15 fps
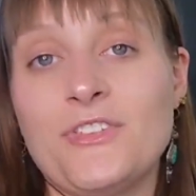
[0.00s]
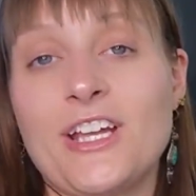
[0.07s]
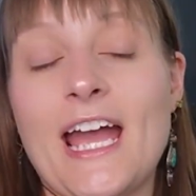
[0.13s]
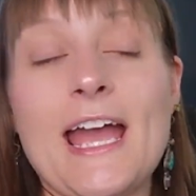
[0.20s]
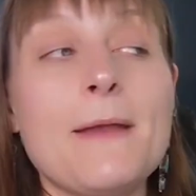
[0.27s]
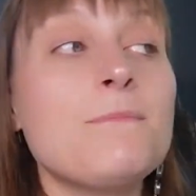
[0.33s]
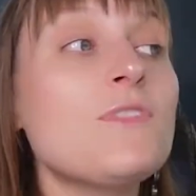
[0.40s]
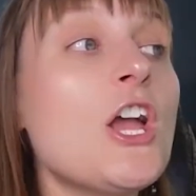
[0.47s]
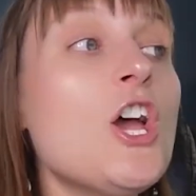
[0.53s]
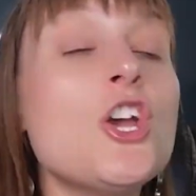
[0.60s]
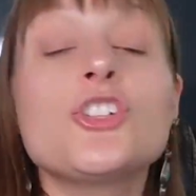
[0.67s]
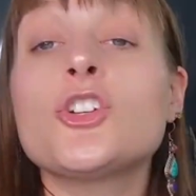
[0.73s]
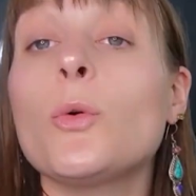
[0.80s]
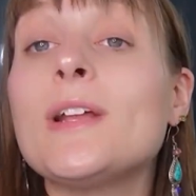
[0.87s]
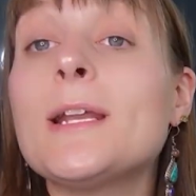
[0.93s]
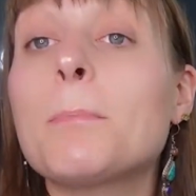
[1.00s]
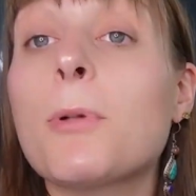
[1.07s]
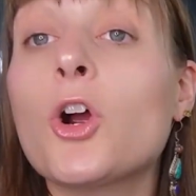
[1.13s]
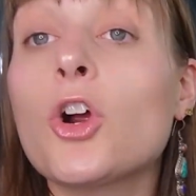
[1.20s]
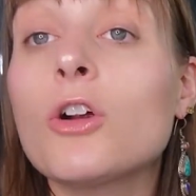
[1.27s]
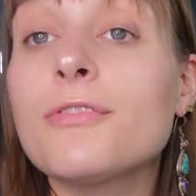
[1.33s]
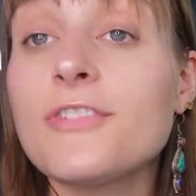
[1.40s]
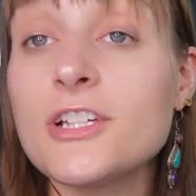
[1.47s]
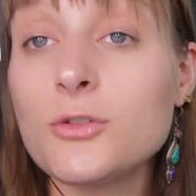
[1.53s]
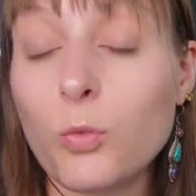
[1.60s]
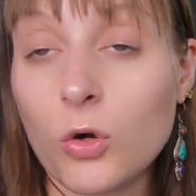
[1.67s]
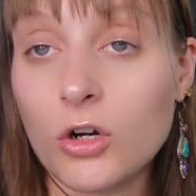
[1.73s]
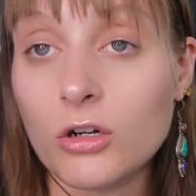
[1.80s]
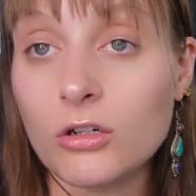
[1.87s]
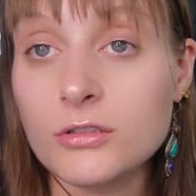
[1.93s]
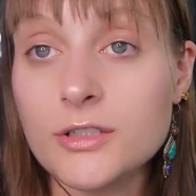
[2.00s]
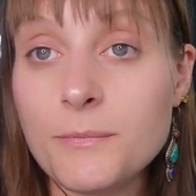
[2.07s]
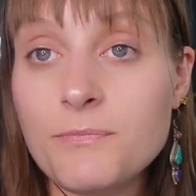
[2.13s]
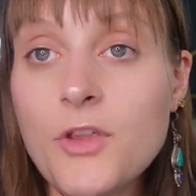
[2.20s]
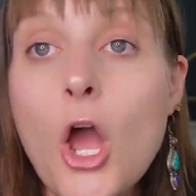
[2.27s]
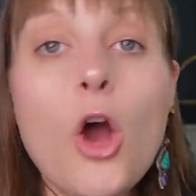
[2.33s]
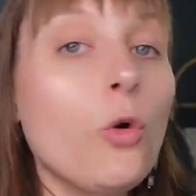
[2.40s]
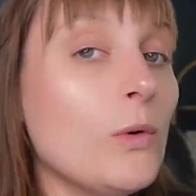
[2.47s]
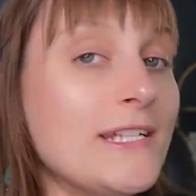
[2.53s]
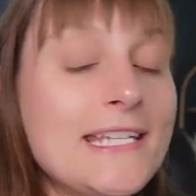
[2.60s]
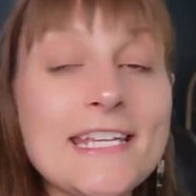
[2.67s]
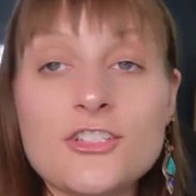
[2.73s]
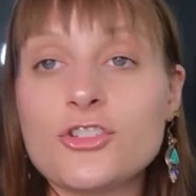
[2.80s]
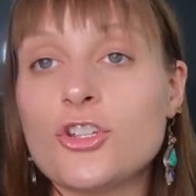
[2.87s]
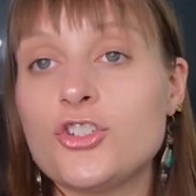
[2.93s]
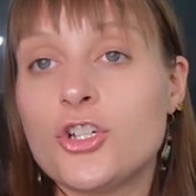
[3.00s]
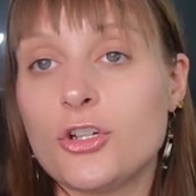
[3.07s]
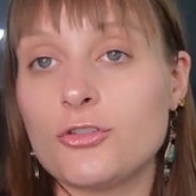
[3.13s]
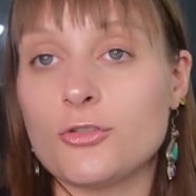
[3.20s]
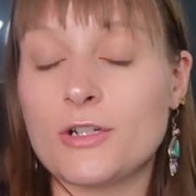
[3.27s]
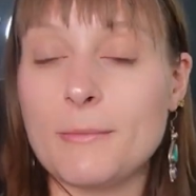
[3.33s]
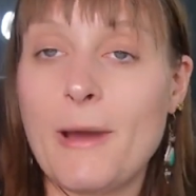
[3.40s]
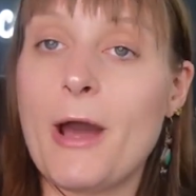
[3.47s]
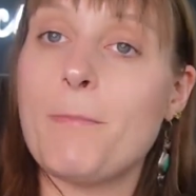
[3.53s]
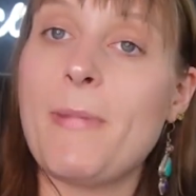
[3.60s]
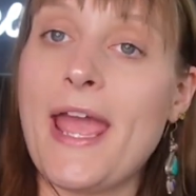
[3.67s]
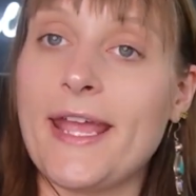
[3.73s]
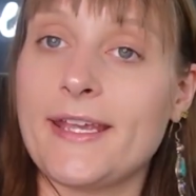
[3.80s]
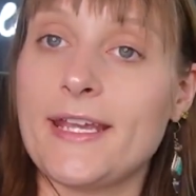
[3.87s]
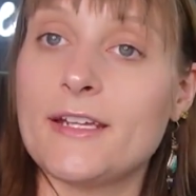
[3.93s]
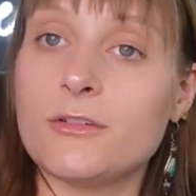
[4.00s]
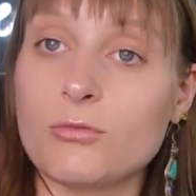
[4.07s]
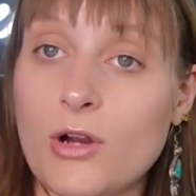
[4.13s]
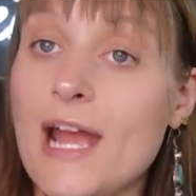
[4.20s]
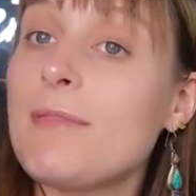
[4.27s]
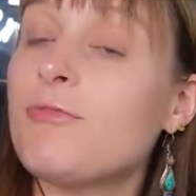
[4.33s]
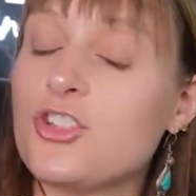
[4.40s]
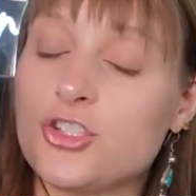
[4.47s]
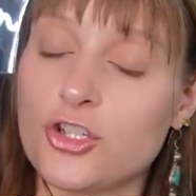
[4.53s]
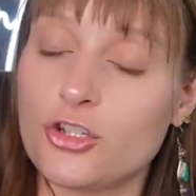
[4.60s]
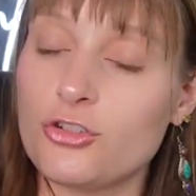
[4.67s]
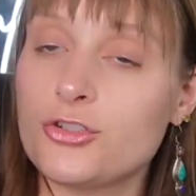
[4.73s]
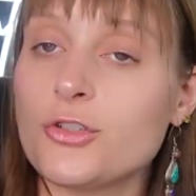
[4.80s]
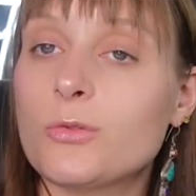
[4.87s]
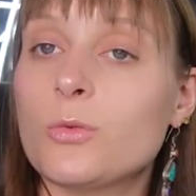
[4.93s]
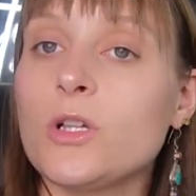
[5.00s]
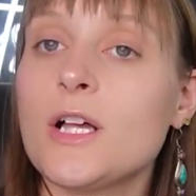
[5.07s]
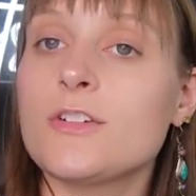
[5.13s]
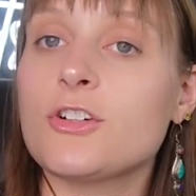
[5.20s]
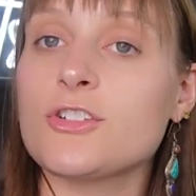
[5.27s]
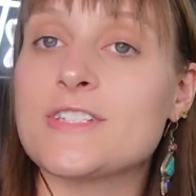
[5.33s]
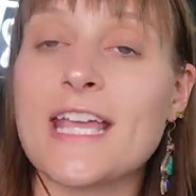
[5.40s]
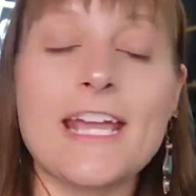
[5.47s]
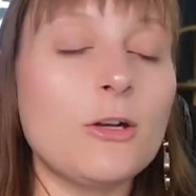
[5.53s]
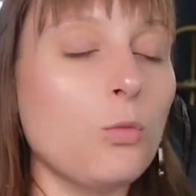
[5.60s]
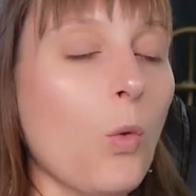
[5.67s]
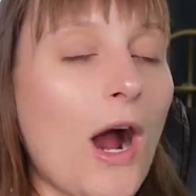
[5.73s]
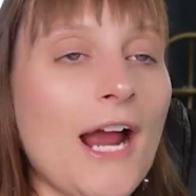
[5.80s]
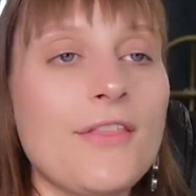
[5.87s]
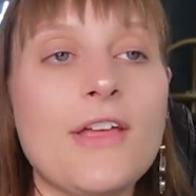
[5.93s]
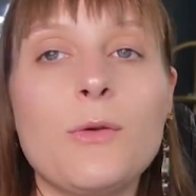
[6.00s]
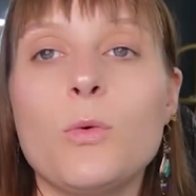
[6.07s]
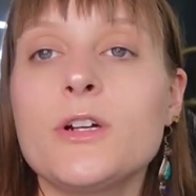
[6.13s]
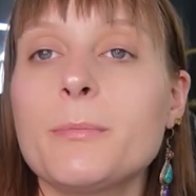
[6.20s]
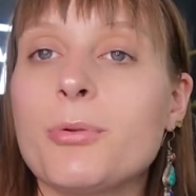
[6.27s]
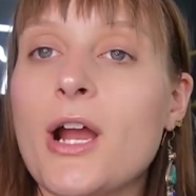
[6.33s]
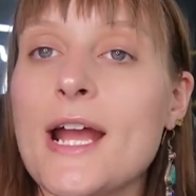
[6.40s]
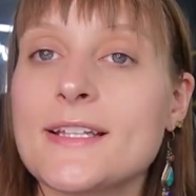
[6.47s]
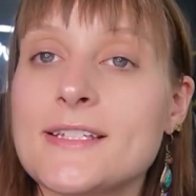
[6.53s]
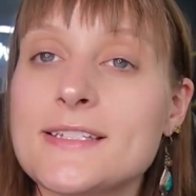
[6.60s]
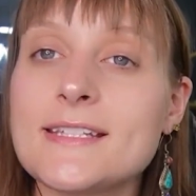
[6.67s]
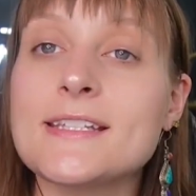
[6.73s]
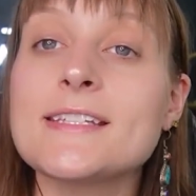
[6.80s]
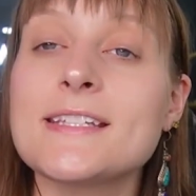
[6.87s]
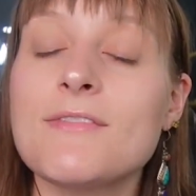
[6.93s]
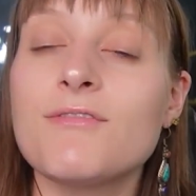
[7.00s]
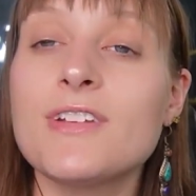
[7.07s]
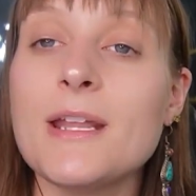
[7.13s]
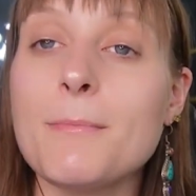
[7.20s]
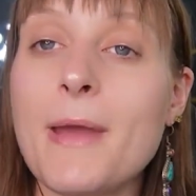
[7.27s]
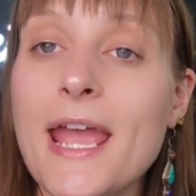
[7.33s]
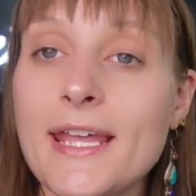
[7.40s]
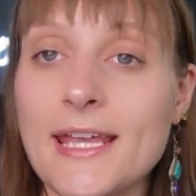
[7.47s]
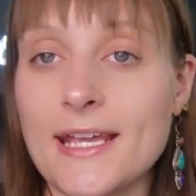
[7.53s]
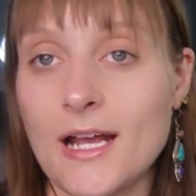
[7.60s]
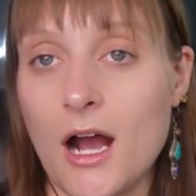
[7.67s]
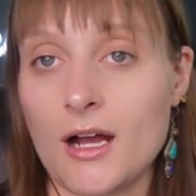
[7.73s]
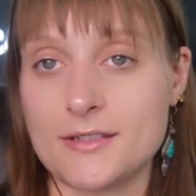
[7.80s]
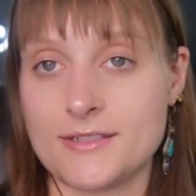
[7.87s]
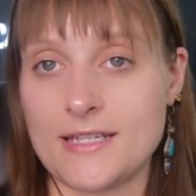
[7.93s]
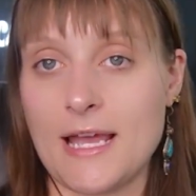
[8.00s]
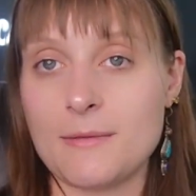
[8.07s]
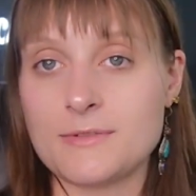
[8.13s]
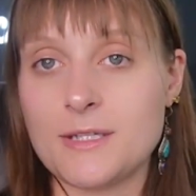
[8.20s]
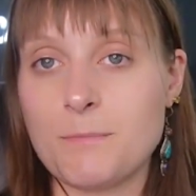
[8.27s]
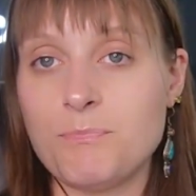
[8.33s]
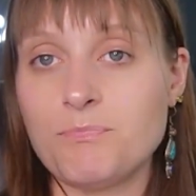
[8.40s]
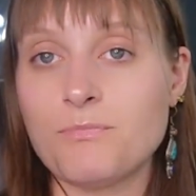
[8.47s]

Okay, so in a perfect world, we teach the children about banking, right? The children will understand why they want to practice this infinite banking concept.